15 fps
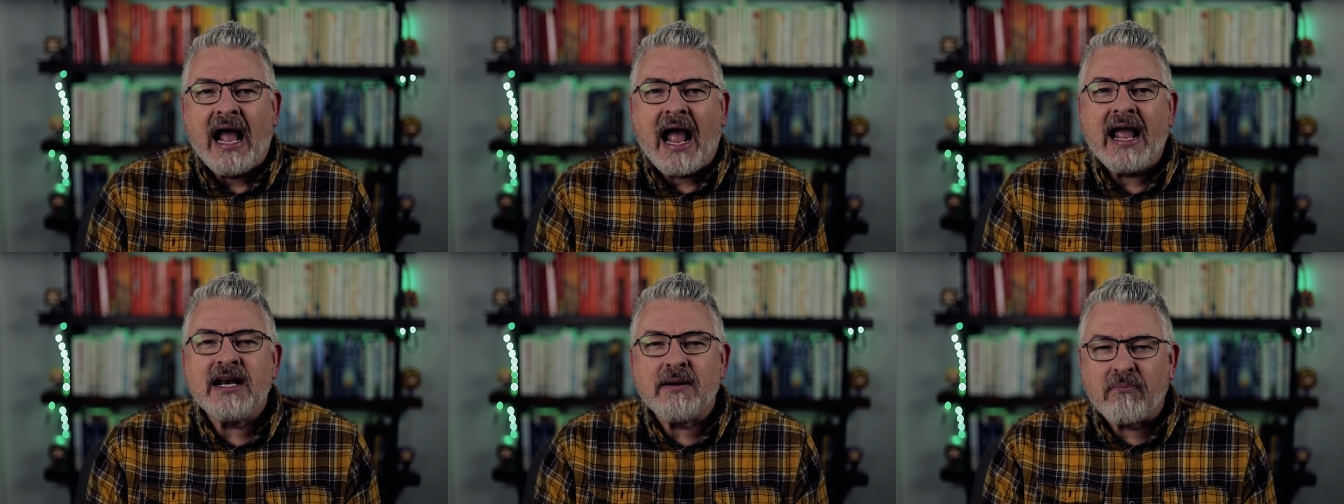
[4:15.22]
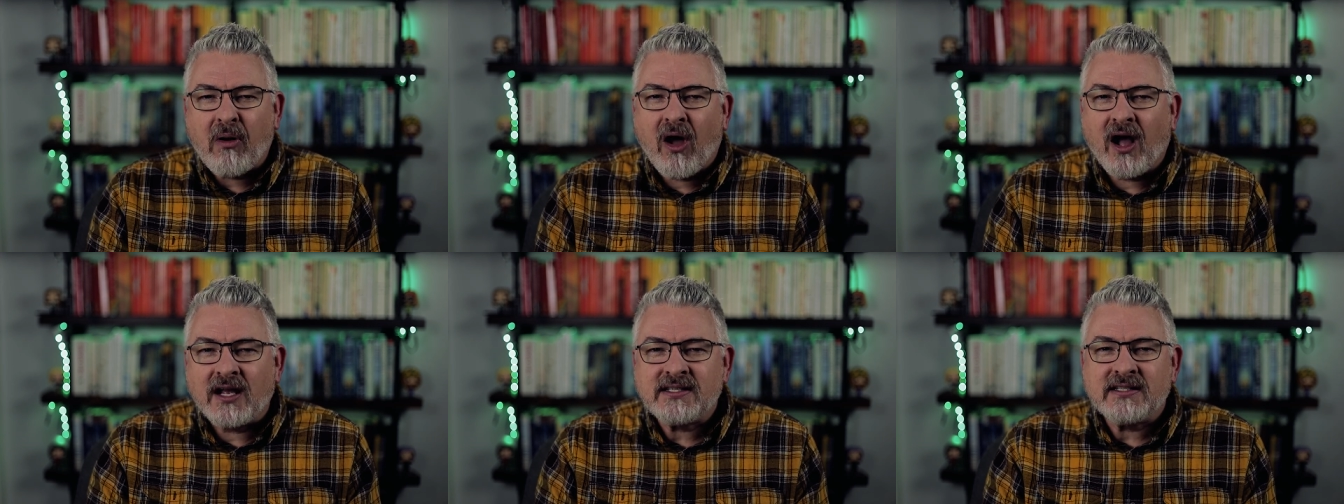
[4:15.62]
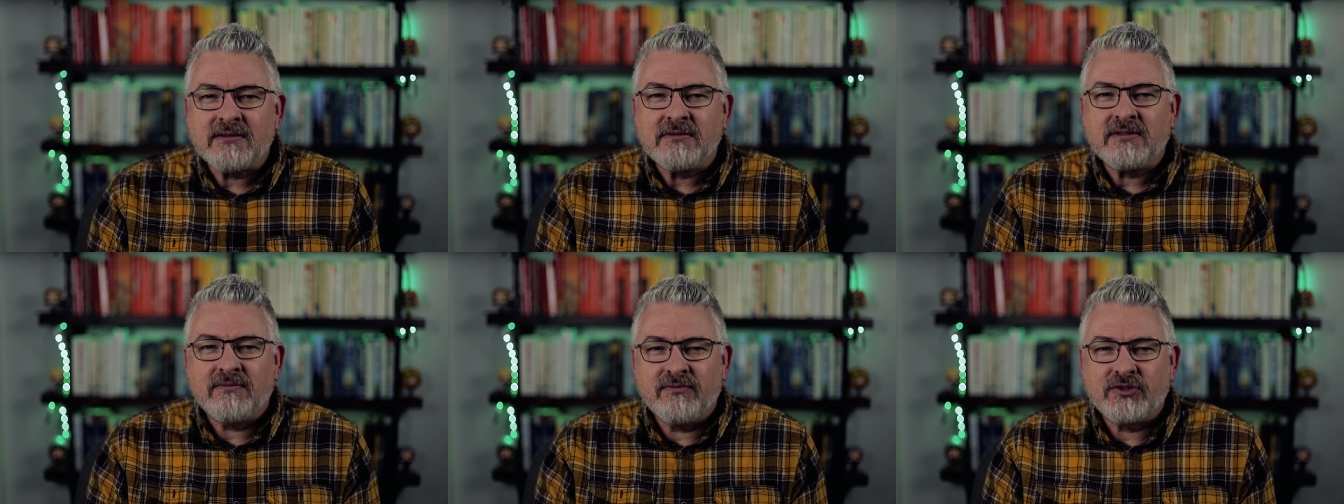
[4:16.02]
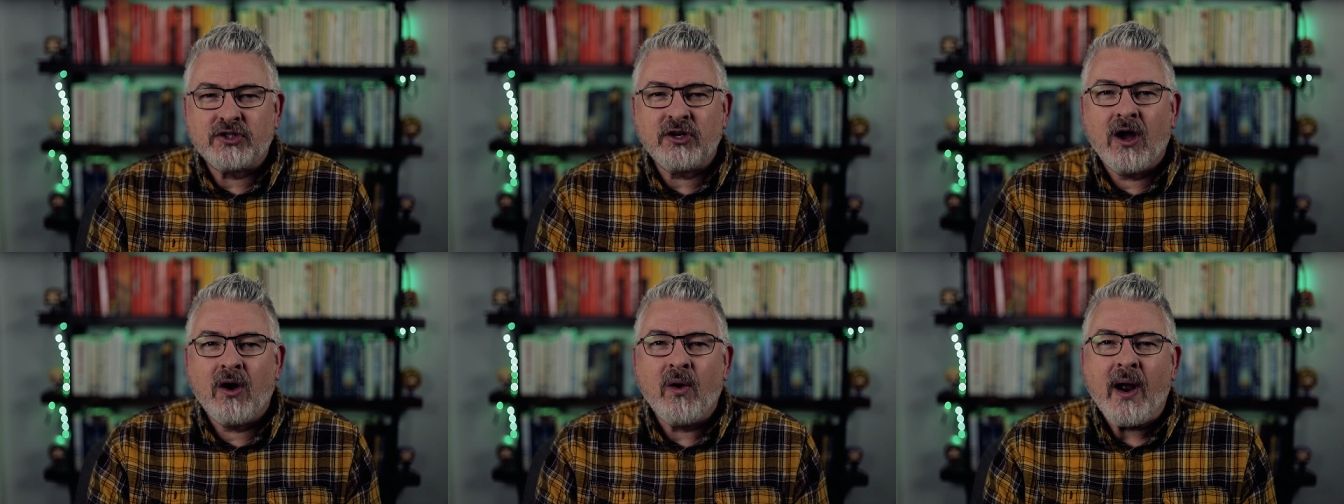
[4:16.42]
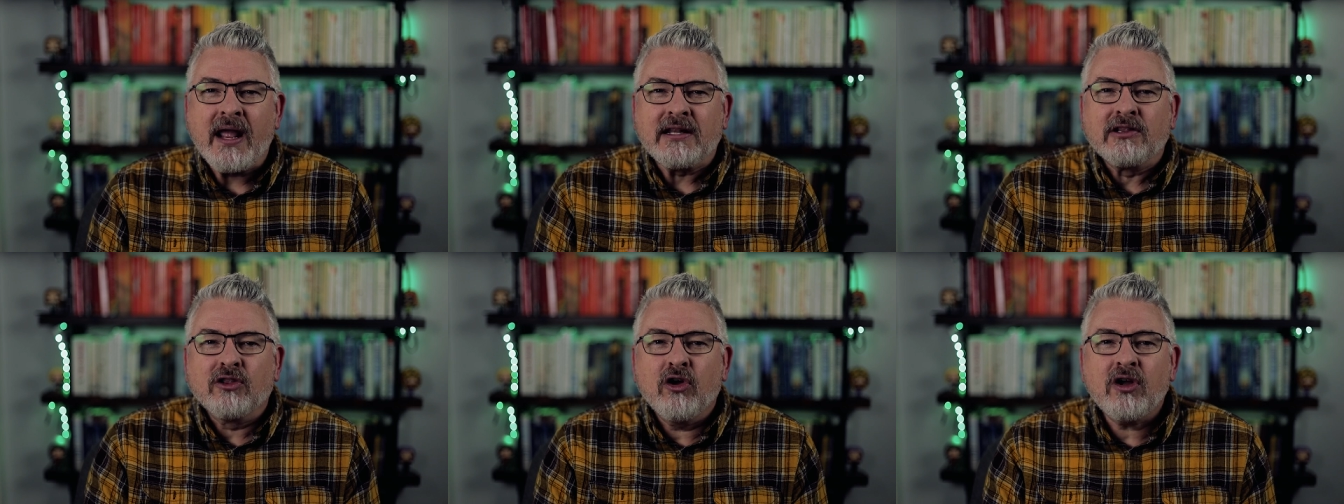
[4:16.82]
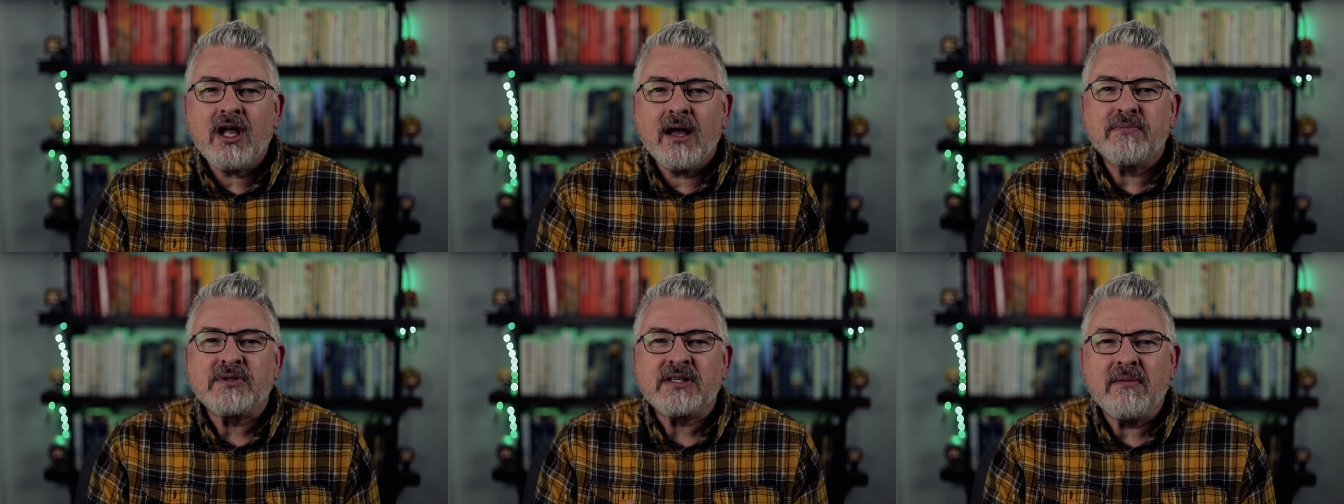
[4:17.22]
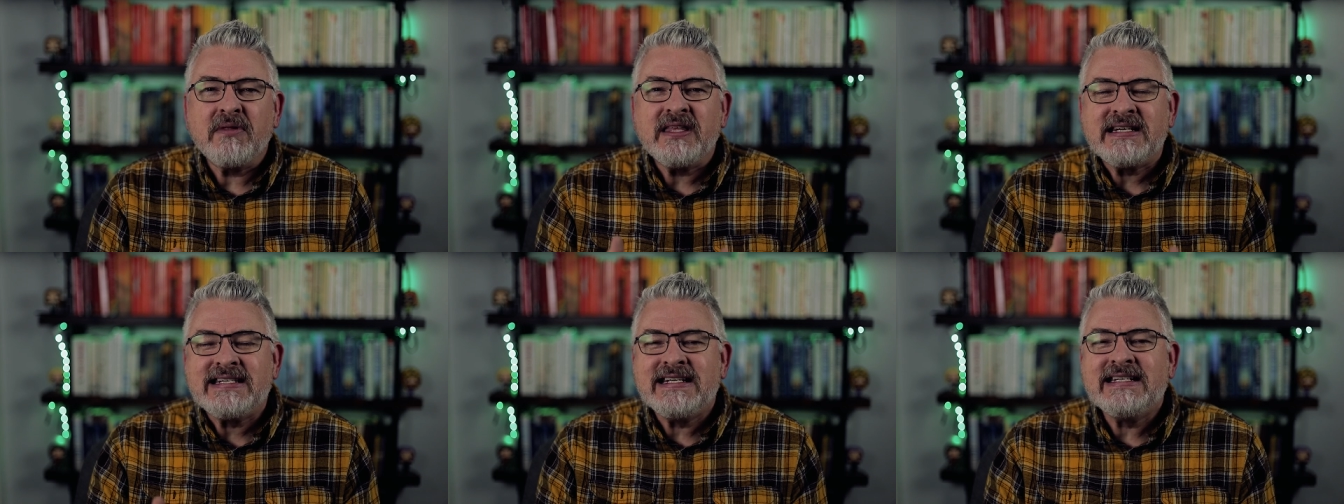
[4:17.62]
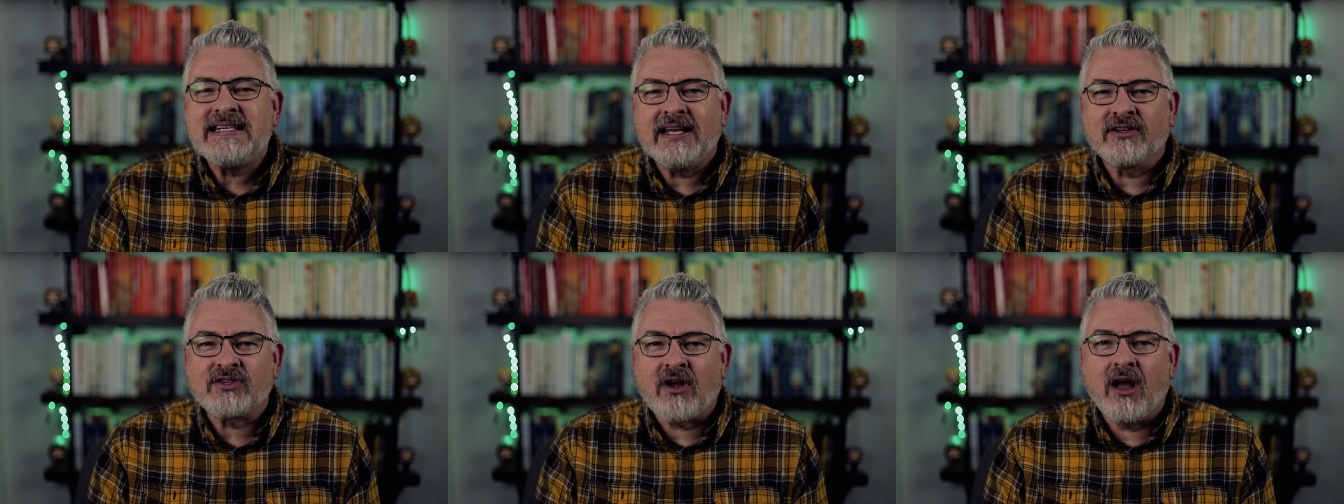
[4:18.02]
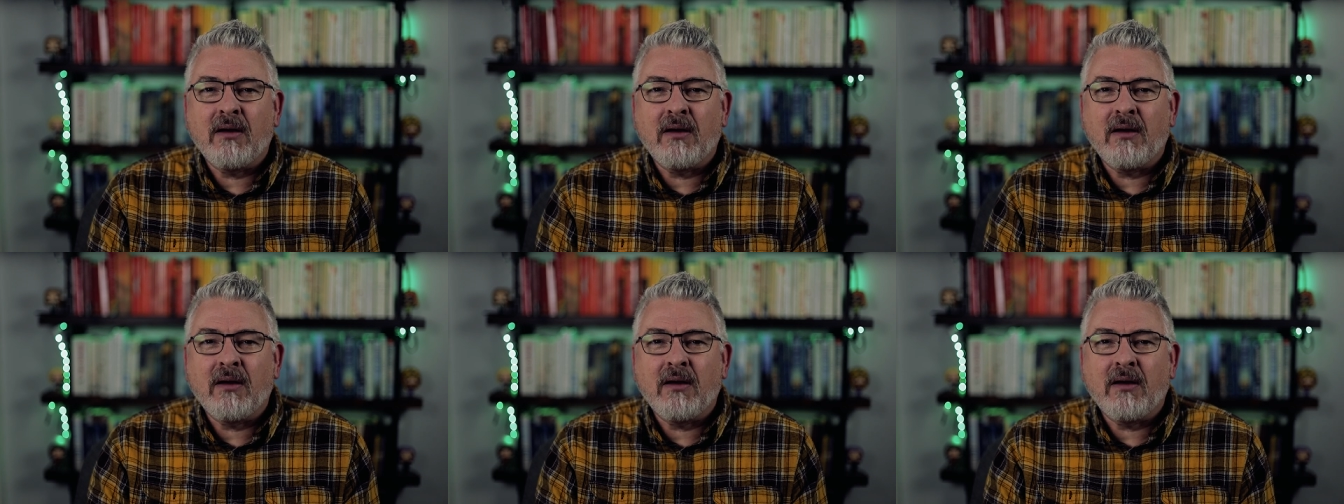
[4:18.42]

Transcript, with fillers: I had to pause the show and look up some of the details